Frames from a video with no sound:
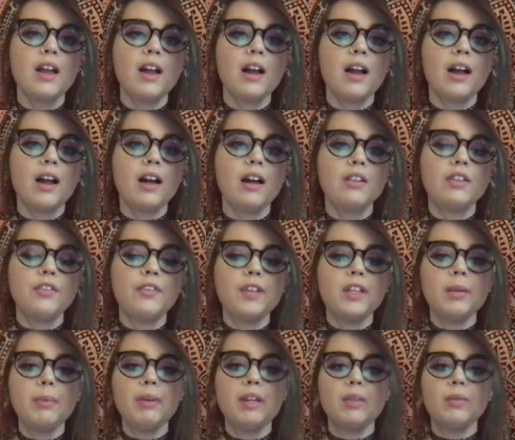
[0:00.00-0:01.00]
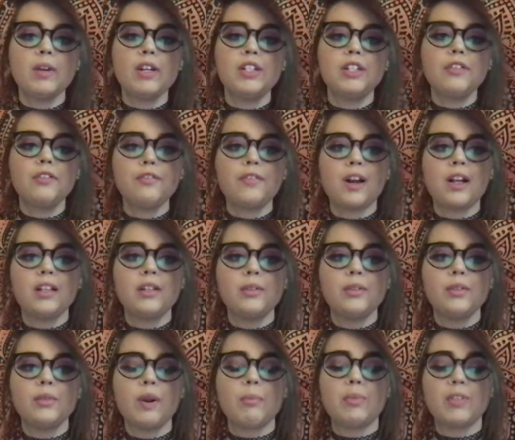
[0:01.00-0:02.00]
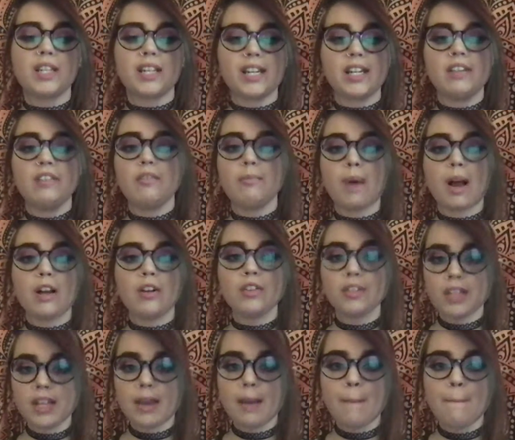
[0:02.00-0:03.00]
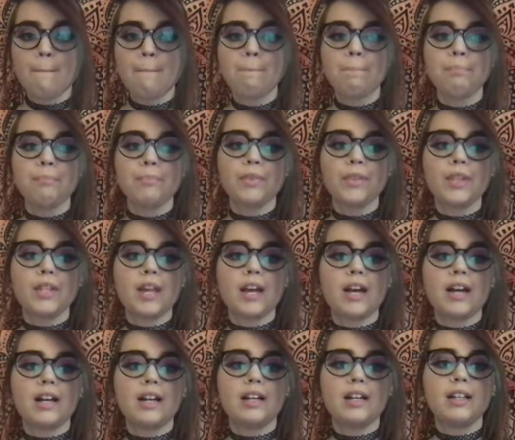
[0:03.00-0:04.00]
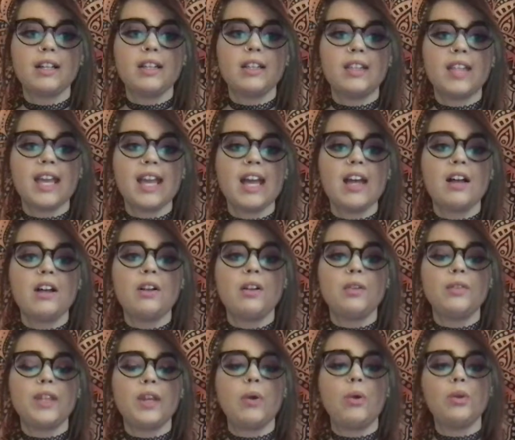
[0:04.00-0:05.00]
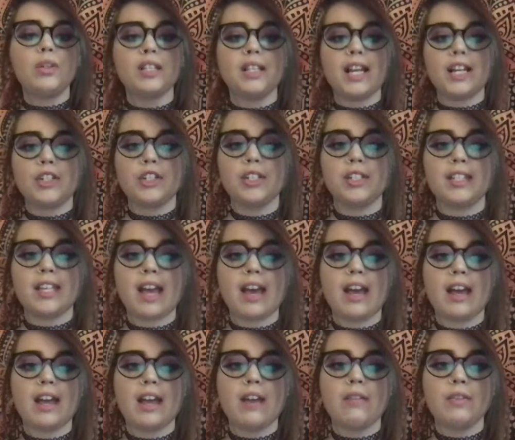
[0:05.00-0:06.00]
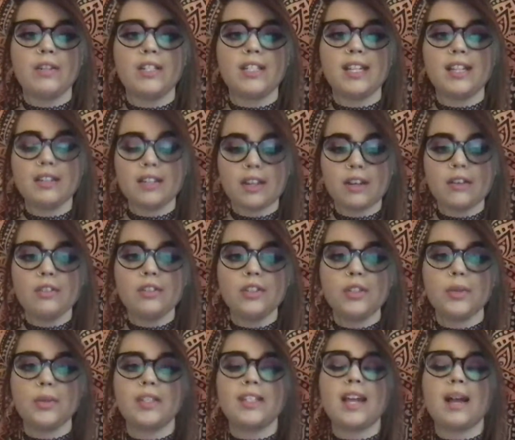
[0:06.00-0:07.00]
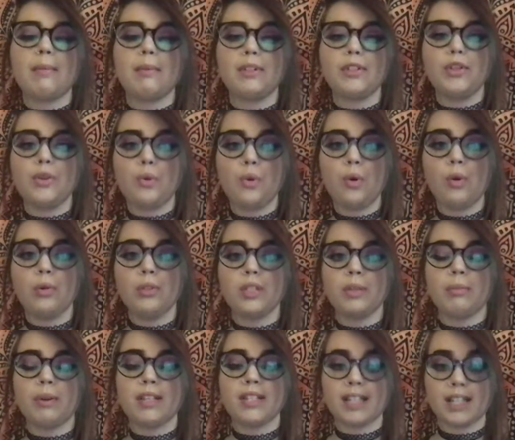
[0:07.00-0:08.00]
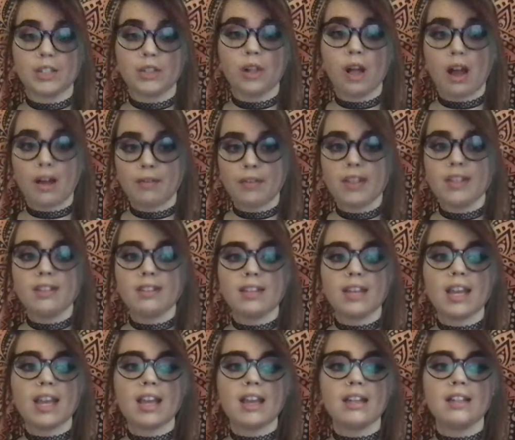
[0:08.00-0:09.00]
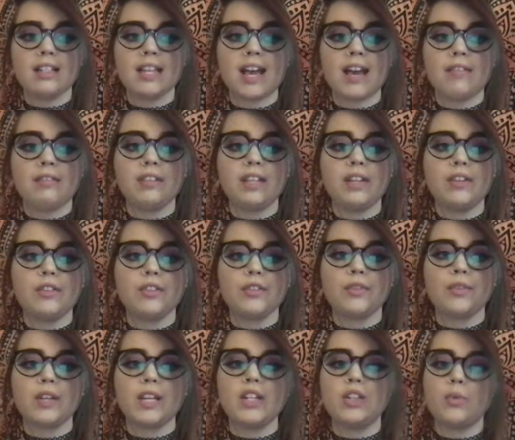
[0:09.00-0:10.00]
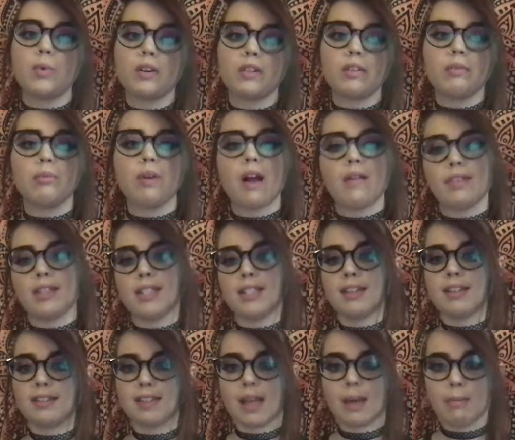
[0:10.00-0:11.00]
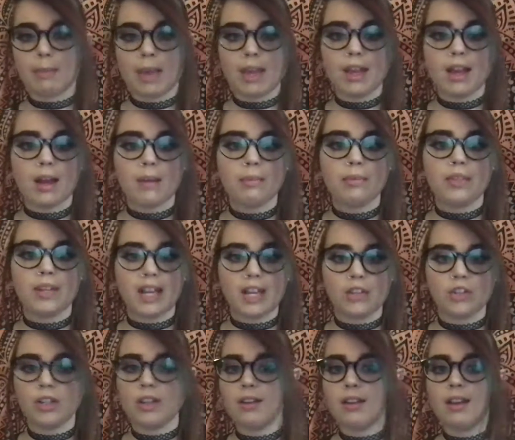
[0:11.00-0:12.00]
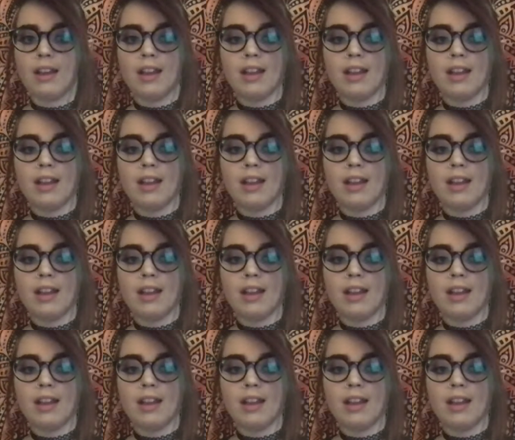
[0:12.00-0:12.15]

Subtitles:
The Philippine region follows a representative democracy. They hold elections every 6 years to establish who holds the presidential office and have leaders for each one of the provinces that make up the nation.